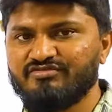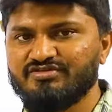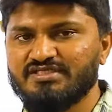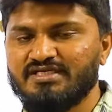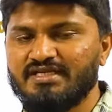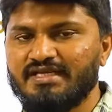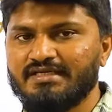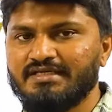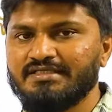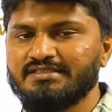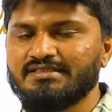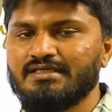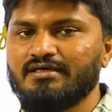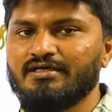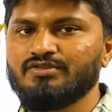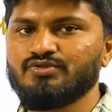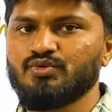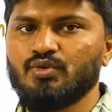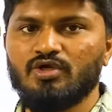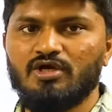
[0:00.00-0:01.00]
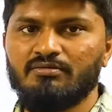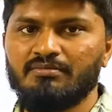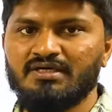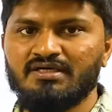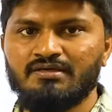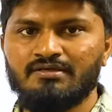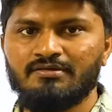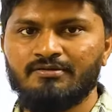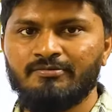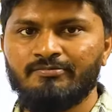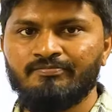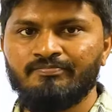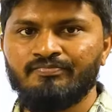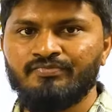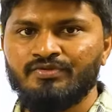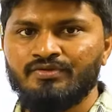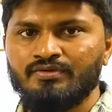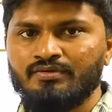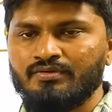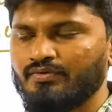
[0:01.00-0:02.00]
fusion reactor is called as tokamak.
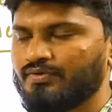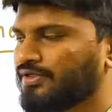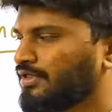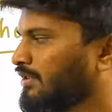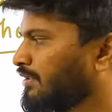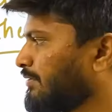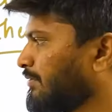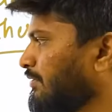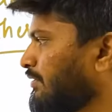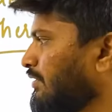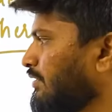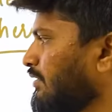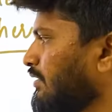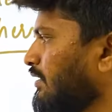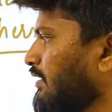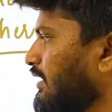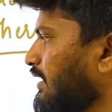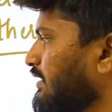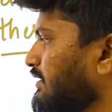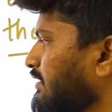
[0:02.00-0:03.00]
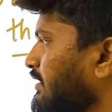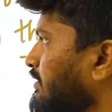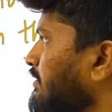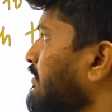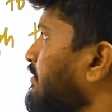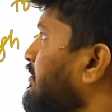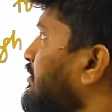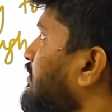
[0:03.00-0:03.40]
Okay, and then